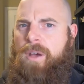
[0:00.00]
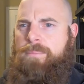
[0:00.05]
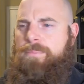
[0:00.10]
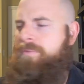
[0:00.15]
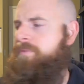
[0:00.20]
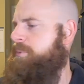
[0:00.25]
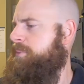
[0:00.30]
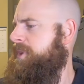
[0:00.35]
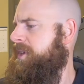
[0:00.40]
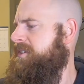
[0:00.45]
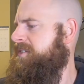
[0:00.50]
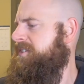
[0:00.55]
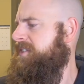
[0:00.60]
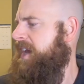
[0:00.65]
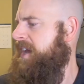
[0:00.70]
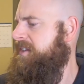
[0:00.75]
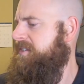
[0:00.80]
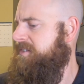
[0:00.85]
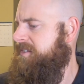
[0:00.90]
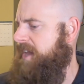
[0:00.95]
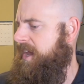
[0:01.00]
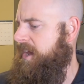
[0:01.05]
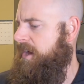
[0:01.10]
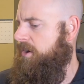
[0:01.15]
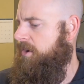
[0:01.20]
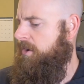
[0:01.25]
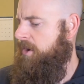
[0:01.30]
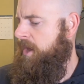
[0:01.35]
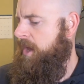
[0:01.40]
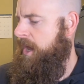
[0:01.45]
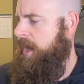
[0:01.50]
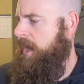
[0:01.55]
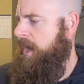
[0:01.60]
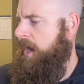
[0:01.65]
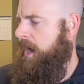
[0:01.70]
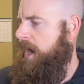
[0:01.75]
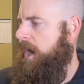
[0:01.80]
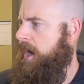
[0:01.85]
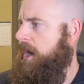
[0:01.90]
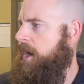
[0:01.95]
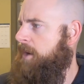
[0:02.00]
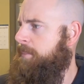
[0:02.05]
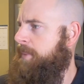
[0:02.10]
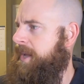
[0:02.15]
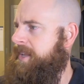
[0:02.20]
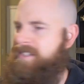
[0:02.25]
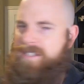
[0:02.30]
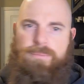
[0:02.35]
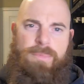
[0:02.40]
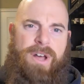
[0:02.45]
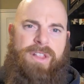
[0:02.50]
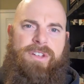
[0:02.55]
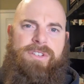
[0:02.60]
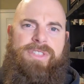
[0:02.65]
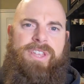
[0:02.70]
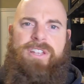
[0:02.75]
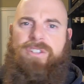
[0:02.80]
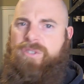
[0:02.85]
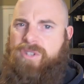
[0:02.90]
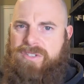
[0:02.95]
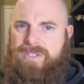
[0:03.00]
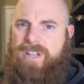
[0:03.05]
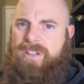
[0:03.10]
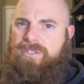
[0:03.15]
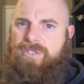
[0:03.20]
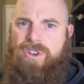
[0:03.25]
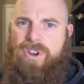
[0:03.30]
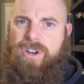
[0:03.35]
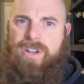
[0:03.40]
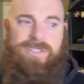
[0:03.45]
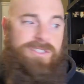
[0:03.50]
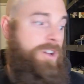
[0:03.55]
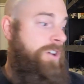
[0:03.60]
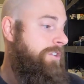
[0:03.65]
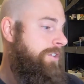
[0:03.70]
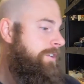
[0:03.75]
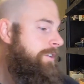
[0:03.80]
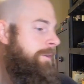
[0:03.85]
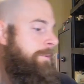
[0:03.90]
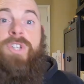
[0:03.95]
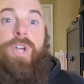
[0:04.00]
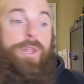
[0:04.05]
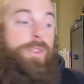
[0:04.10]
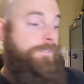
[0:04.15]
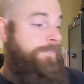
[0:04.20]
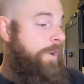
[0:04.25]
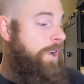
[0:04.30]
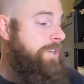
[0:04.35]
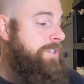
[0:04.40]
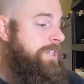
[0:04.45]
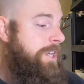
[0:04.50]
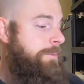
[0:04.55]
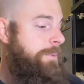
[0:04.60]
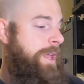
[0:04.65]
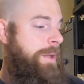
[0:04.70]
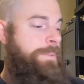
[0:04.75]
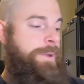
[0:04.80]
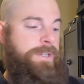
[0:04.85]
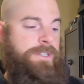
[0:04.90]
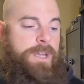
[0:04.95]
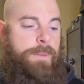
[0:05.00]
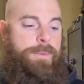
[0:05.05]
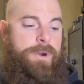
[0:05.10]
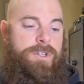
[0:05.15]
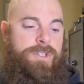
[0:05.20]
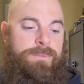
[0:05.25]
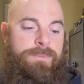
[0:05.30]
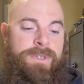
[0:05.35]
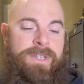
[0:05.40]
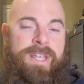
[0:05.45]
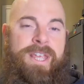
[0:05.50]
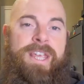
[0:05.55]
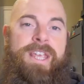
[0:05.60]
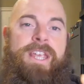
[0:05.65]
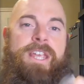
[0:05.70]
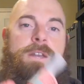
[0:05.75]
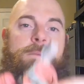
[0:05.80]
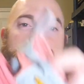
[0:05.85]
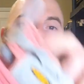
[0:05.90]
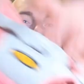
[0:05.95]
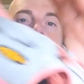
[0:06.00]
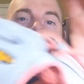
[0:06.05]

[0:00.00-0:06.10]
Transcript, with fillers: up from the estate sale um, and some other things because you already saw it. So the first item I picked up are some Keen